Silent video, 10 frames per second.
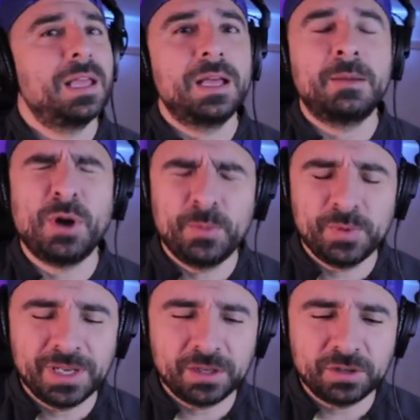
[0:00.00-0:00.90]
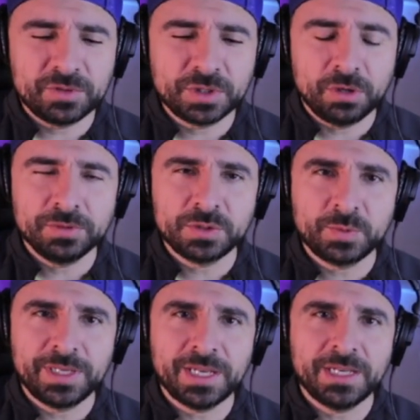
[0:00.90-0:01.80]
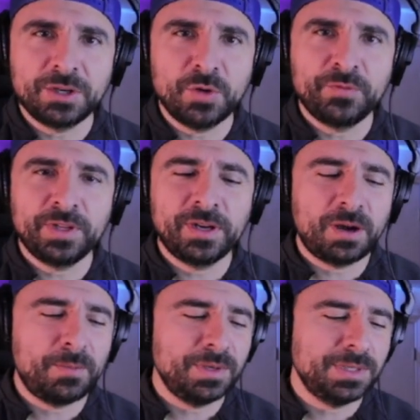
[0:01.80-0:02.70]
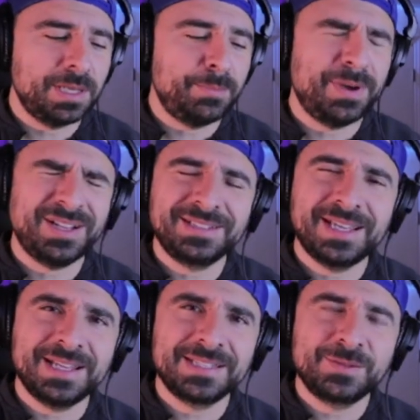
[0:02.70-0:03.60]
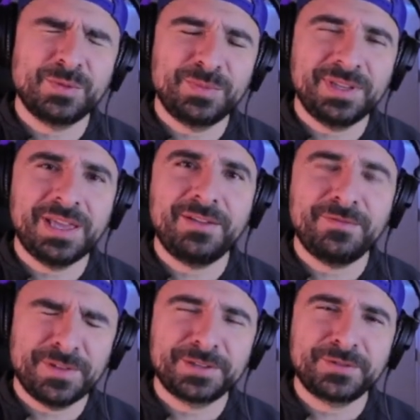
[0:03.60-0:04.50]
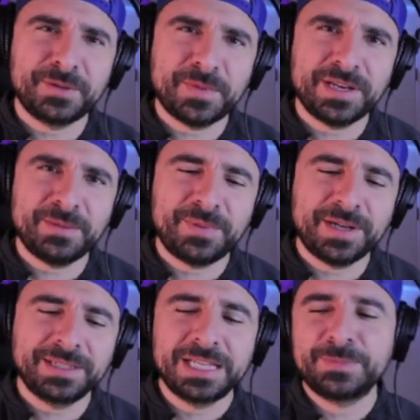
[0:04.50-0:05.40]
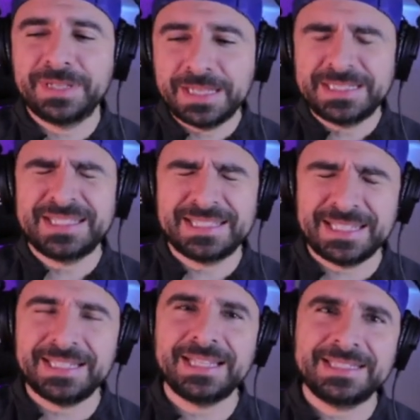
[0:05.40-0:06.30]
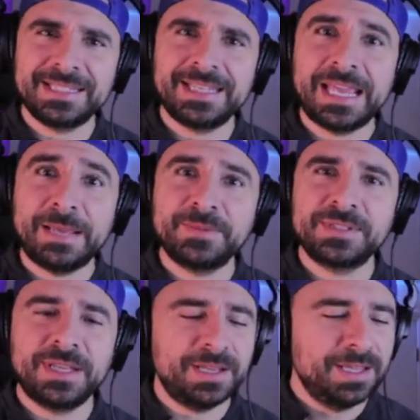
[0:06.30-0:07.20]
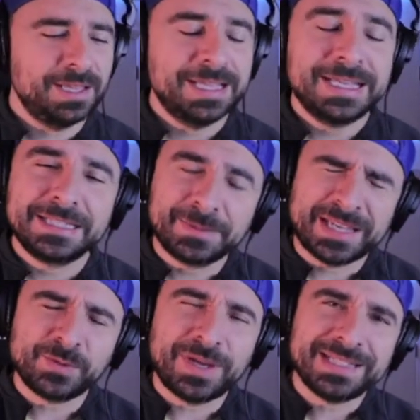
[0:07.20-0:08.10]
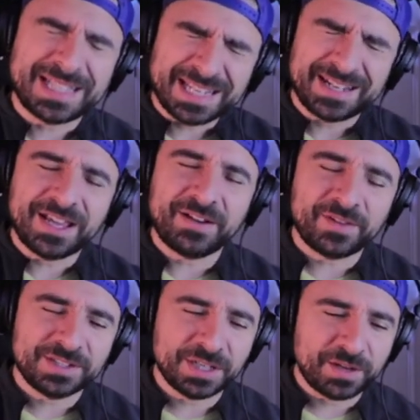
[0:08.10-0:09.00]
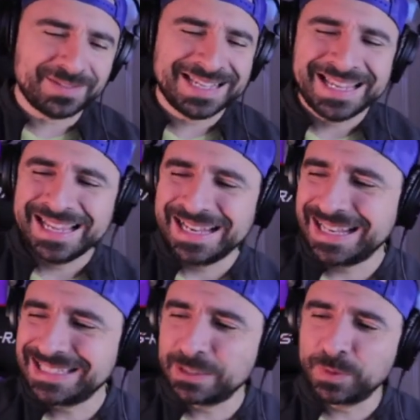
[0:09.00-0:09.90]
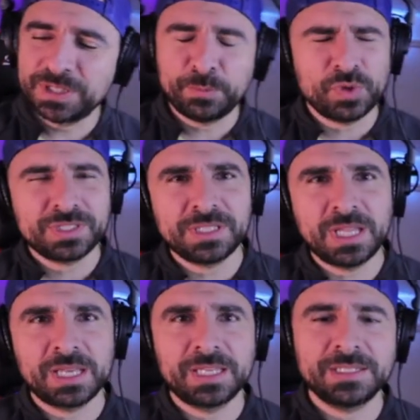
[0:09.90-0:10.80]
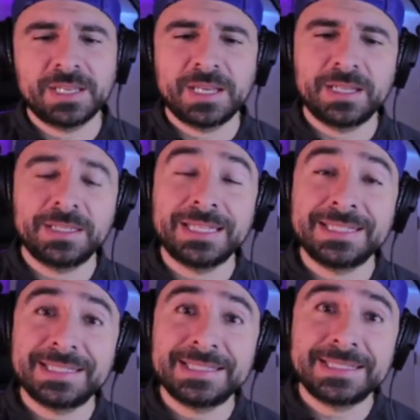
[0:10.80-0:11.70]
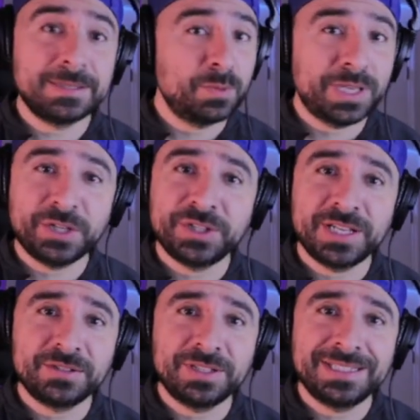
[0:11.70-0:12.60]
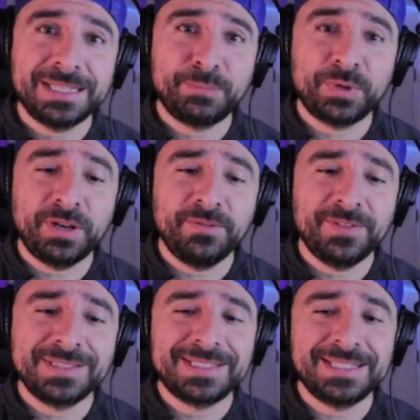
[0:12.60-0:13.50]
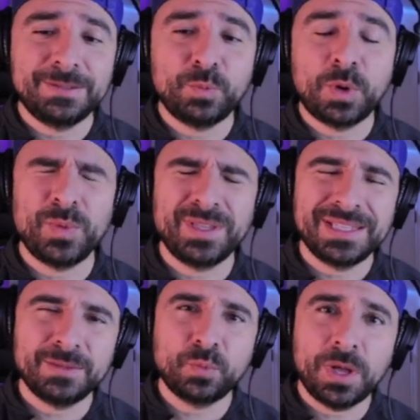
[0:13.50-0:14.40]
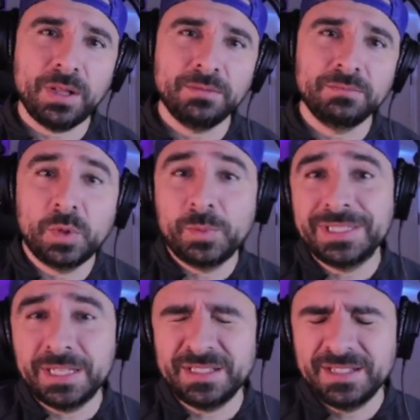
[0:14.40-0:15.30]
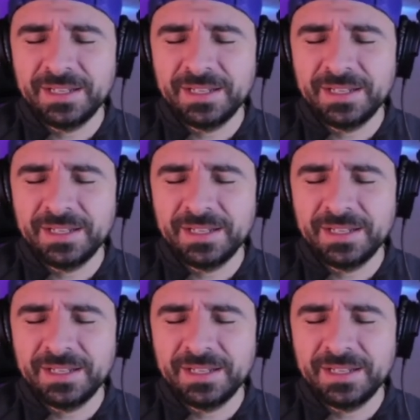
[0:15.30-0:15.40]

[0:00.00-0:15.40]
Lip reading: I'm hoping we get a good result this weekend. And hopefully our Monday podcast will be a victory Monday podcast. But let's see. Let's see the games. Some games away. Let's not get ahead of ourselves. Let's just wish the boys luck. And we'll catch you guys on the debrief and see what we did well, what we didn't.